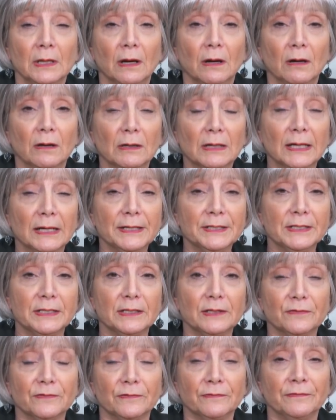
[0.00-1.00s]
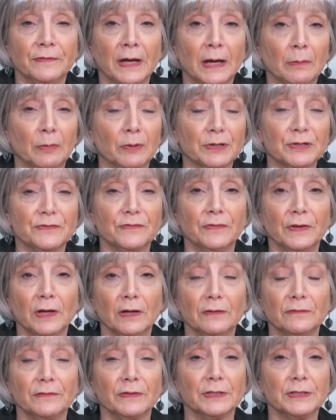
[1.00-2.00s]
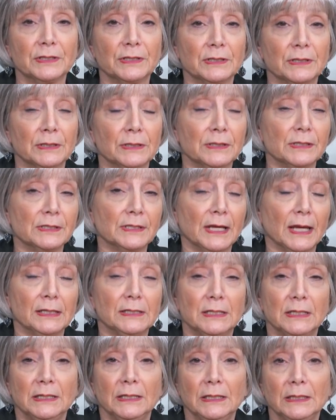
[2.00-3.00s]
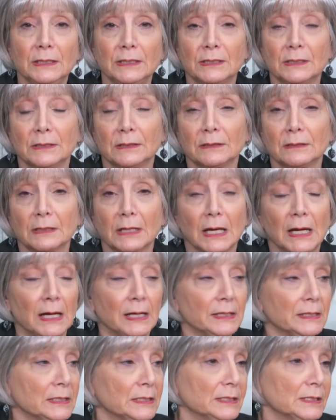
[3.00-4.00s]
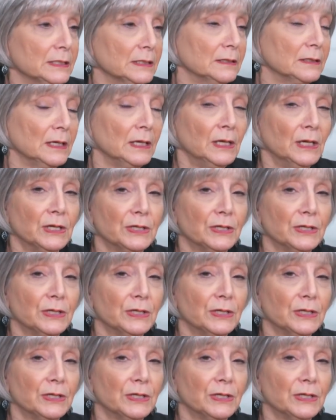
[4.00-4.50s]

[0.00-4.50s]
all kinds of different fabrics velvets and sateens and cottons and